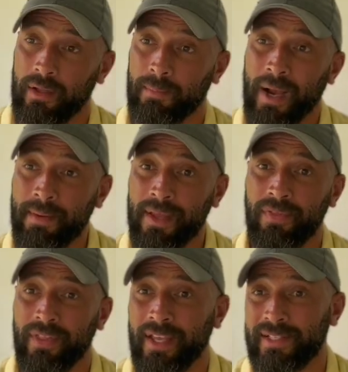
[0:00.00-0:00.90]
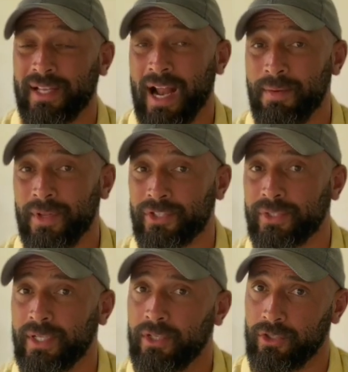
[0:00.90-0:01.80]
My main thing is that I'm
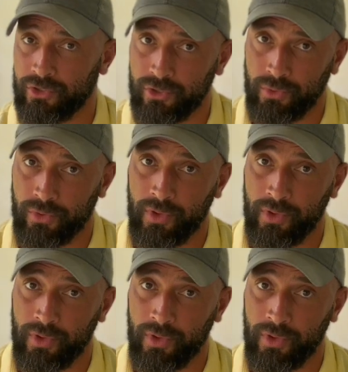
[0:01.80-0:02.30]
interested in the truth,